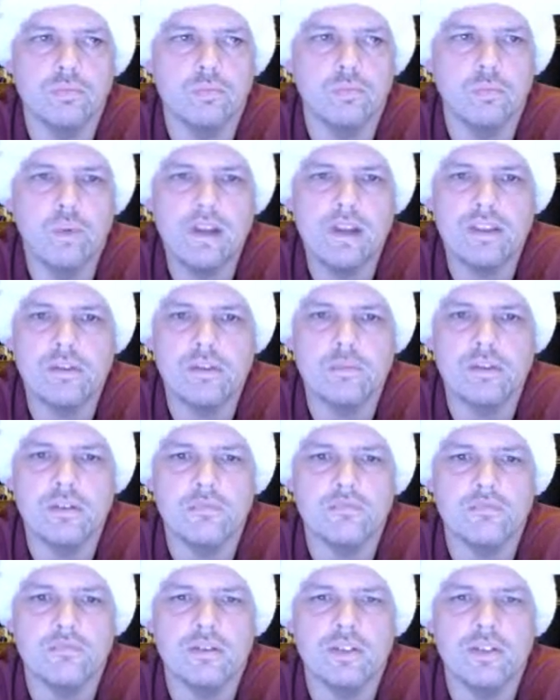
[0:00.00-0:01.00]
wait to be
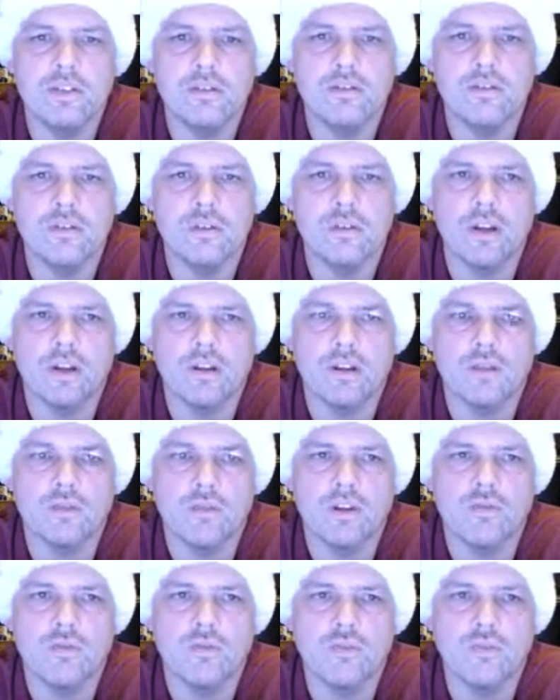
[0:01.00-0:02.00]
seen so that I can
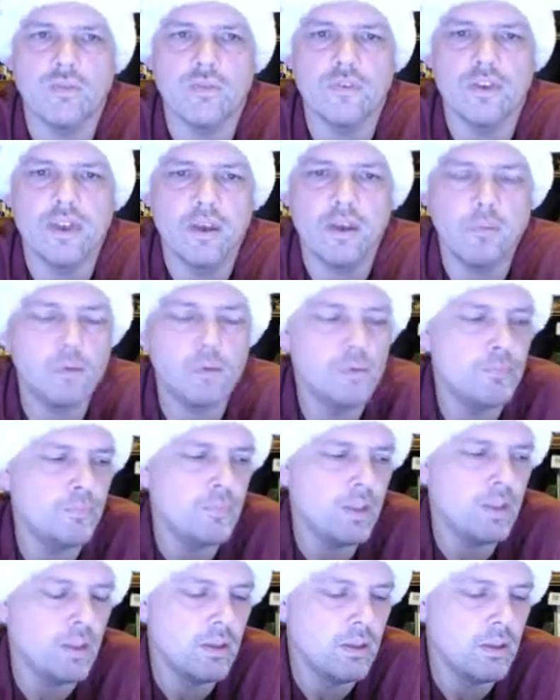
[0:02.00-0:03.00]
trade for a free cable.
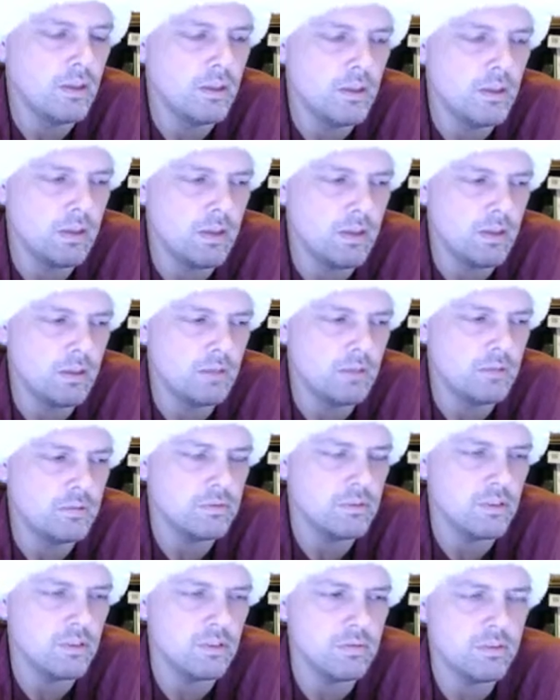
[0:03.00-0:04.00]

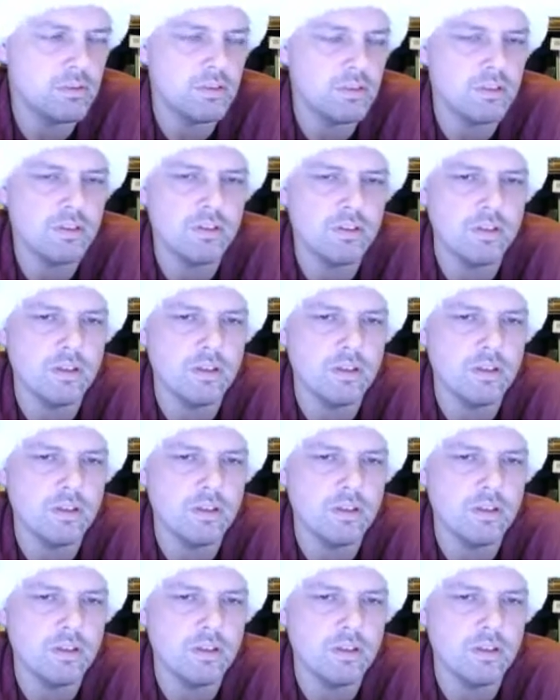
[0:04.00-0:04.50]
So it's